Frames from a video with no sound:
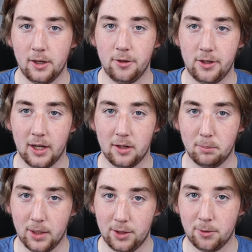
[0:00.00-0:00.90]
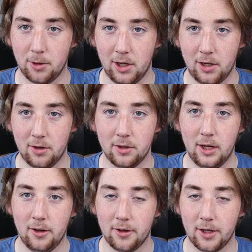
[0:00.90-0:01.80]
you're getting better range,
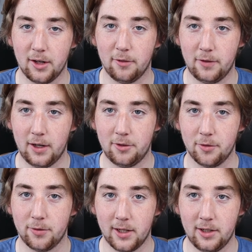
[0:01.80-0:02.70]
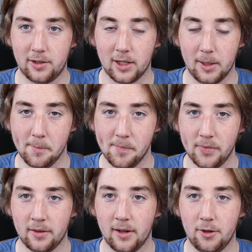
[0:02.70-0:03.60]
you're getting a faster flight time,
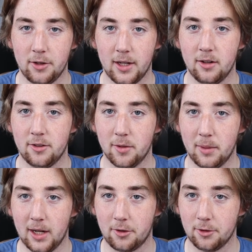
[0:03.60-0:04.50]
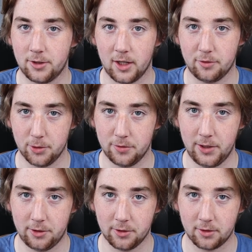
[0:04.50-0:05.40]
and you're getting some extra software
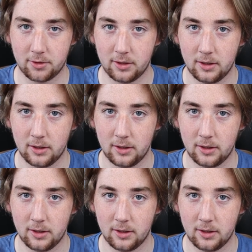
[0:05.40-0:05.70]
features.